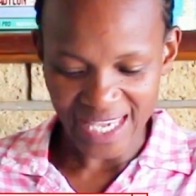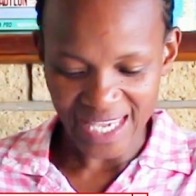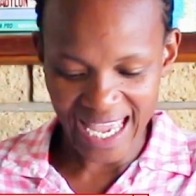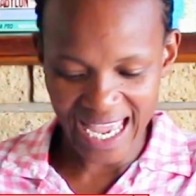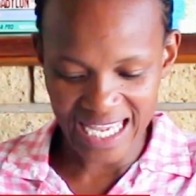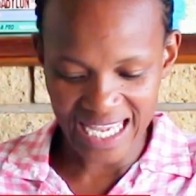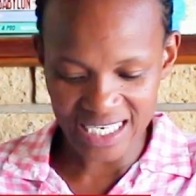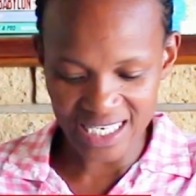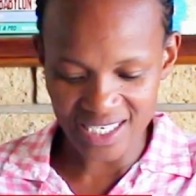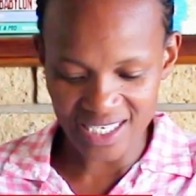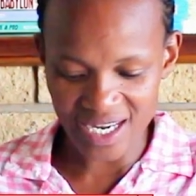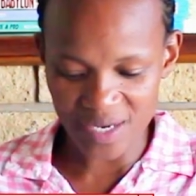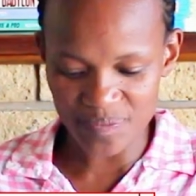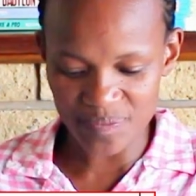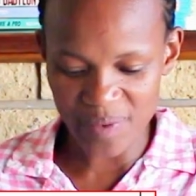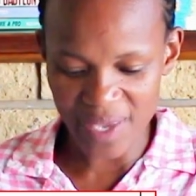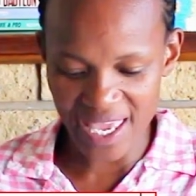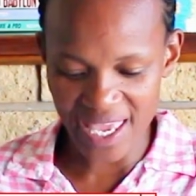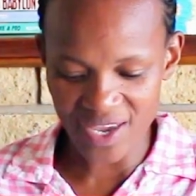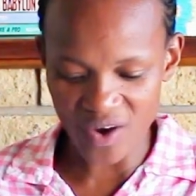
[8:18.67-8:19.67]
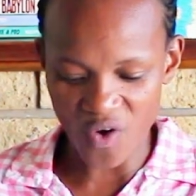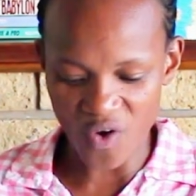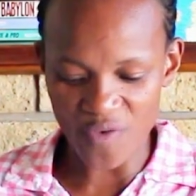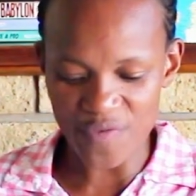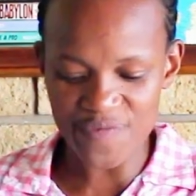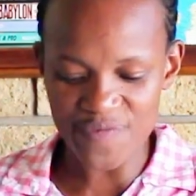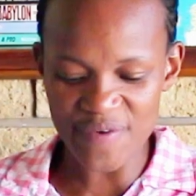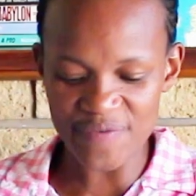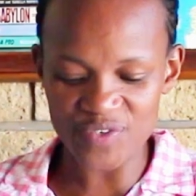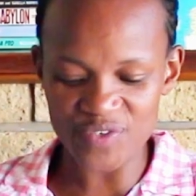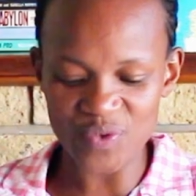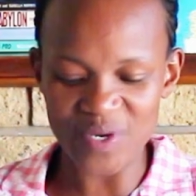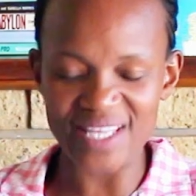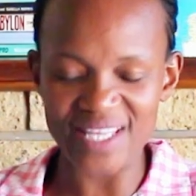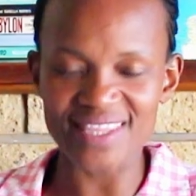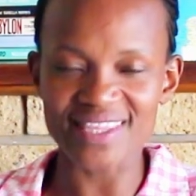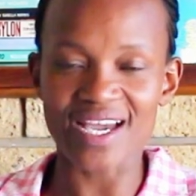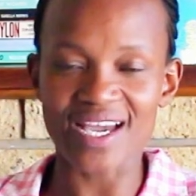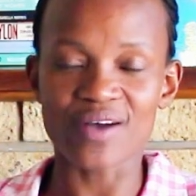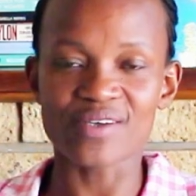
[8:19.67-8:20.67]
And a net pay of
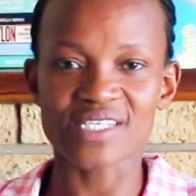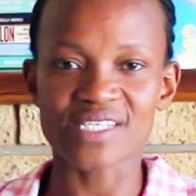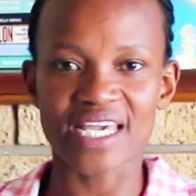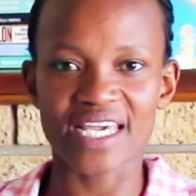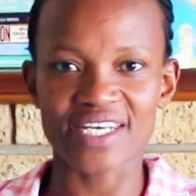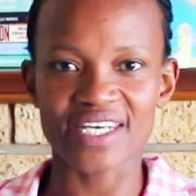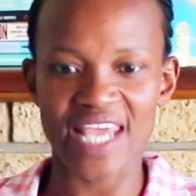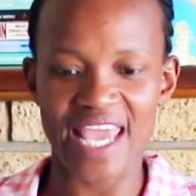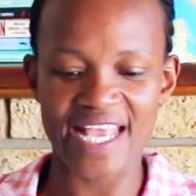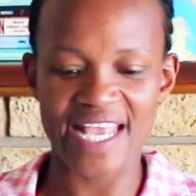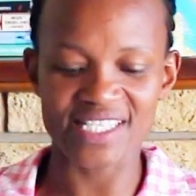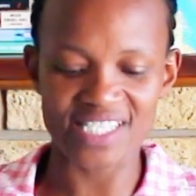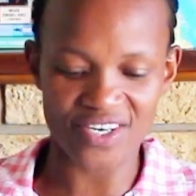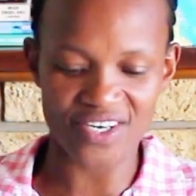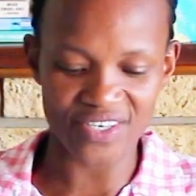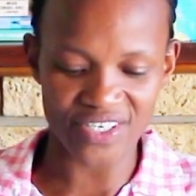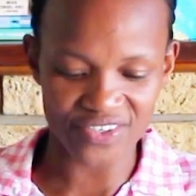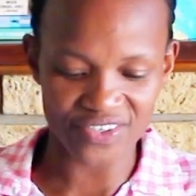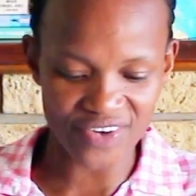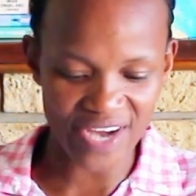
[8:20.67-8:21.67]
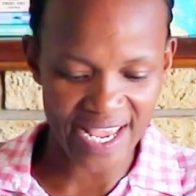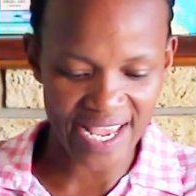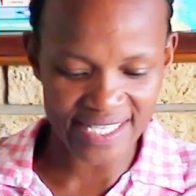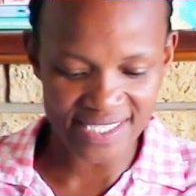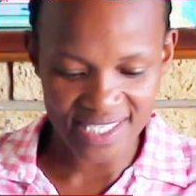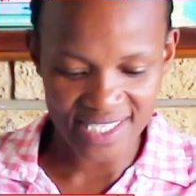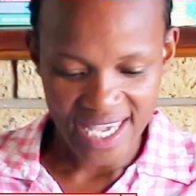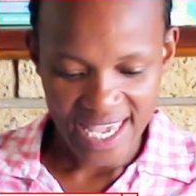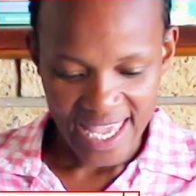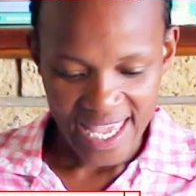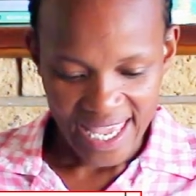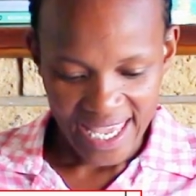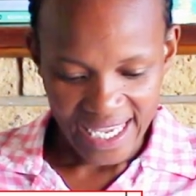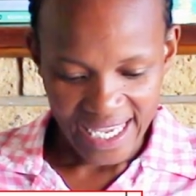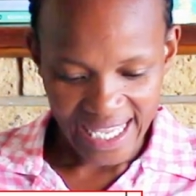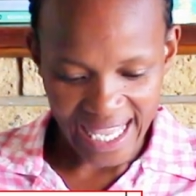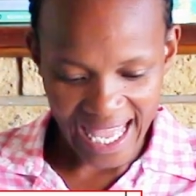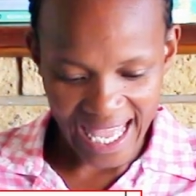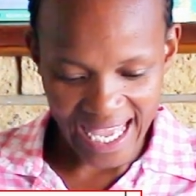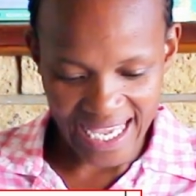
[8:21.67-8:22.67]
51,800 rand.
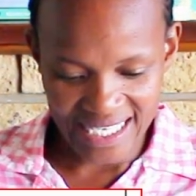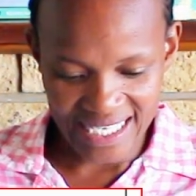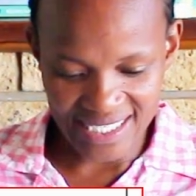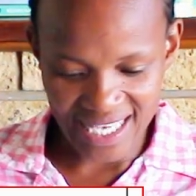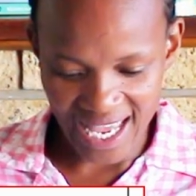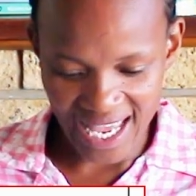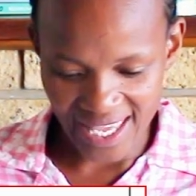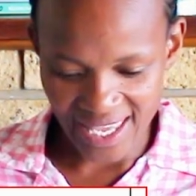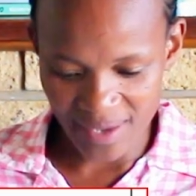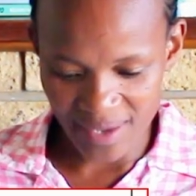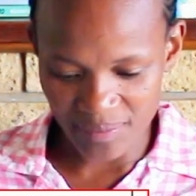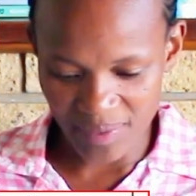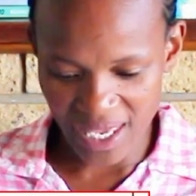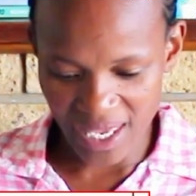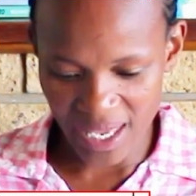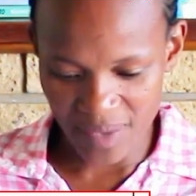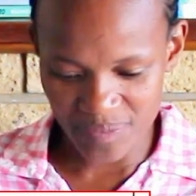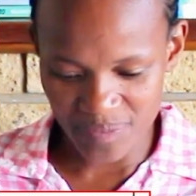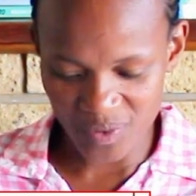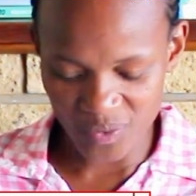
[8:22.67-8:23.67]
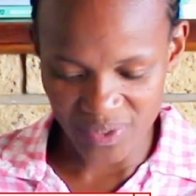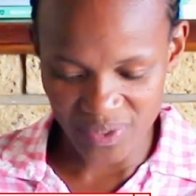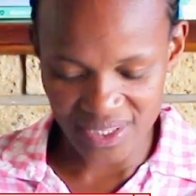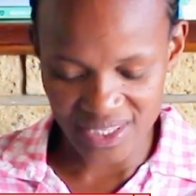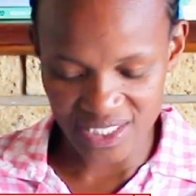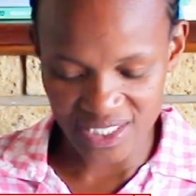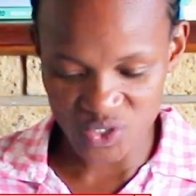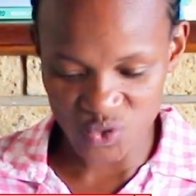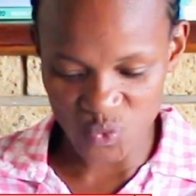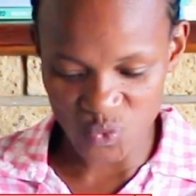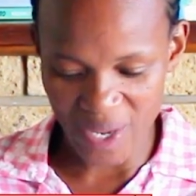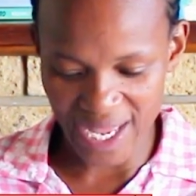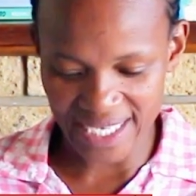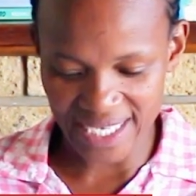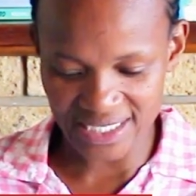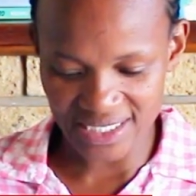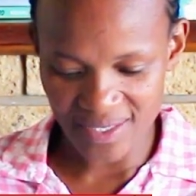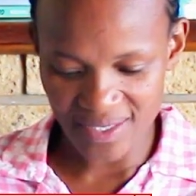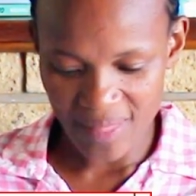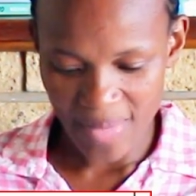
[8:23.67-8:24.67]
Guys, I am happy with this
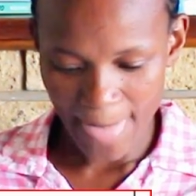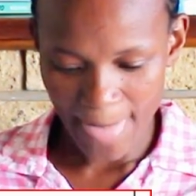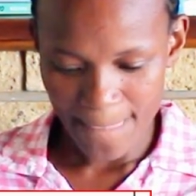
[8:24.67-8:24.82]
one.